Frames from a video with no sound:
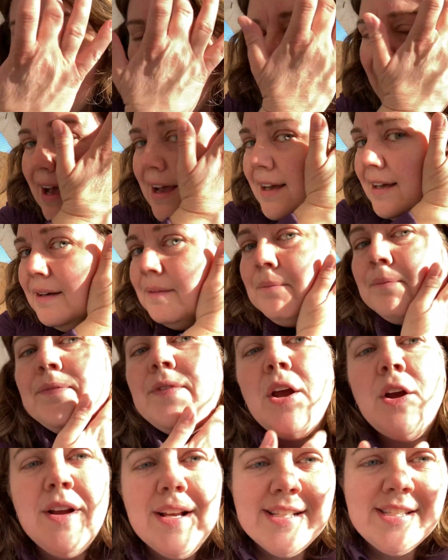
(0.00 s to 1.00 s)

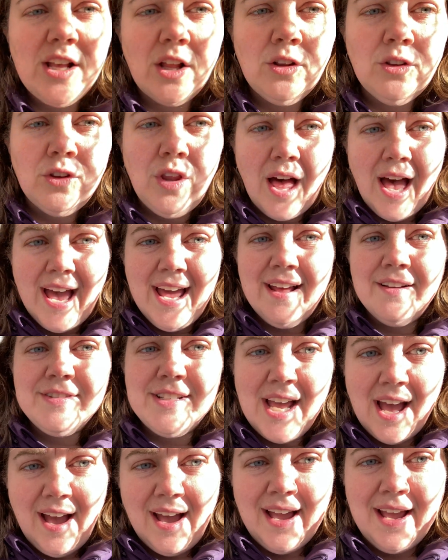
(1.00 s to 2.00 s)
There is a lot of
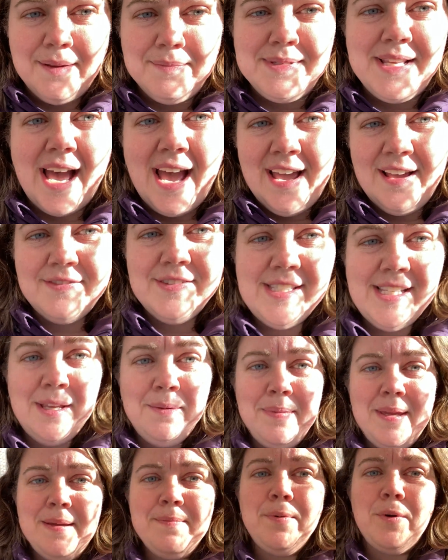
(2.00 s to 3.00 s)
times I have
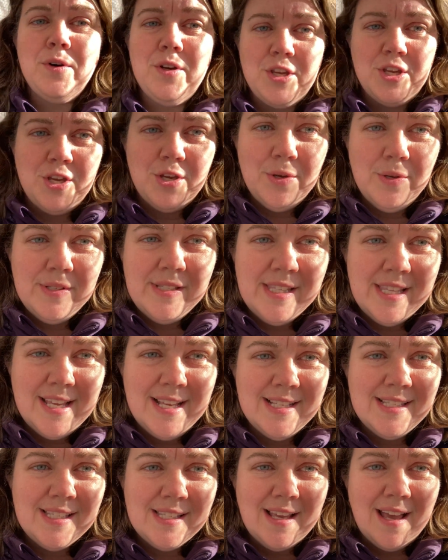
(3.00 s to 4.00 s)
seen people use
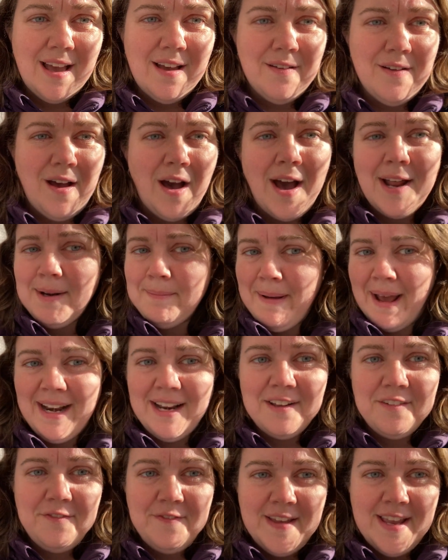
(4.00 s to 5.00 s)
these
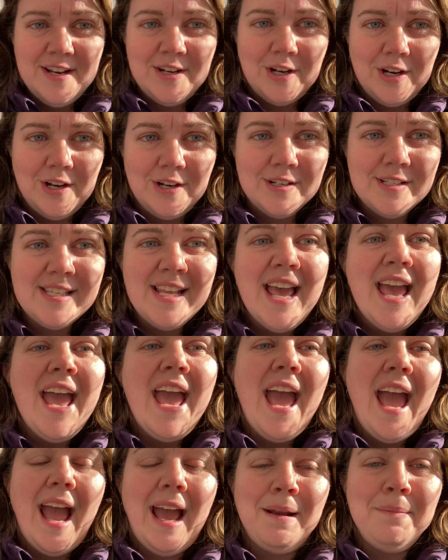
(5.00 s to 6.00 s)
automatic feeders
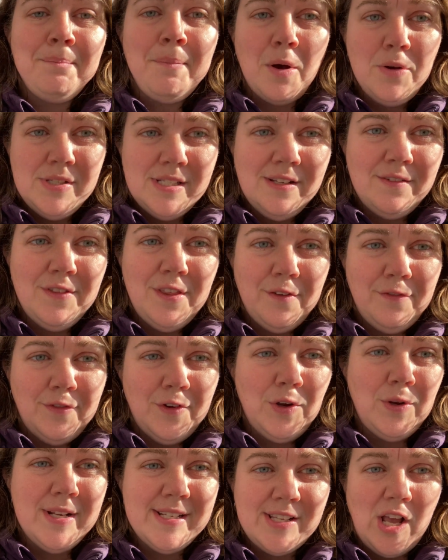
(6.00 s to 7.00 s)
and most of the
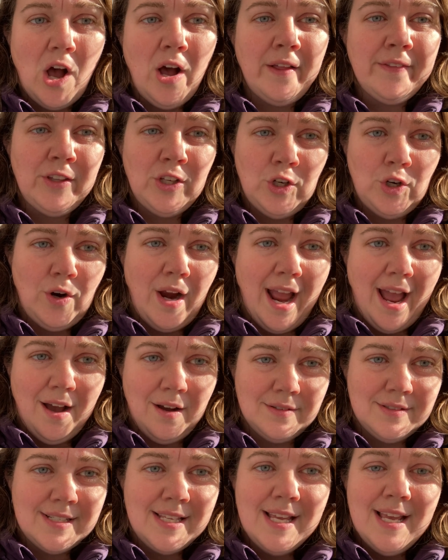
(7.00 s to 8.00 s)
food is on the
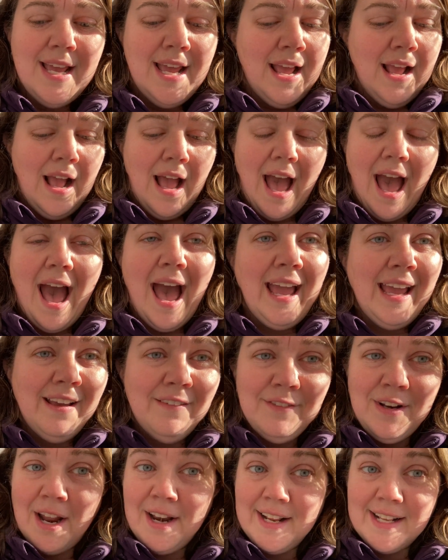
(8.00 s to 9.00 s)
ground. I
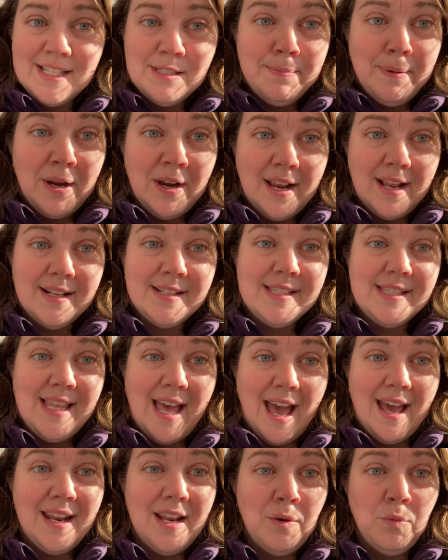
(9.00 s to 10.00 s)
have not experienced
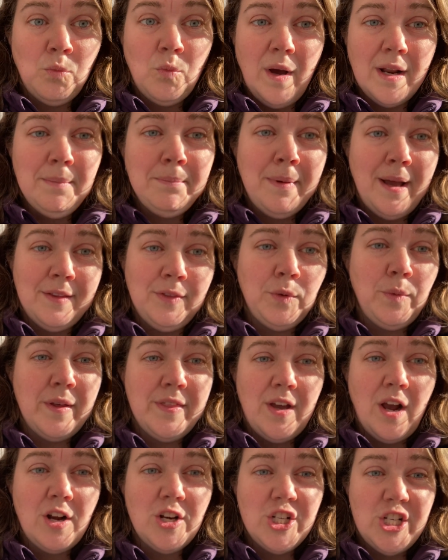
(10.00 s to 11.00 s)
that in 1 month
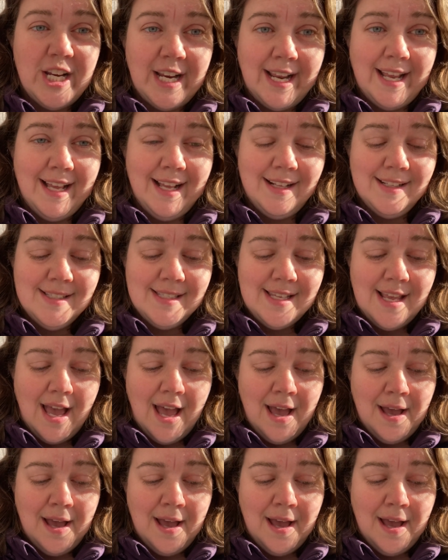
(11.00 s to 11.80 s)
with our chickens.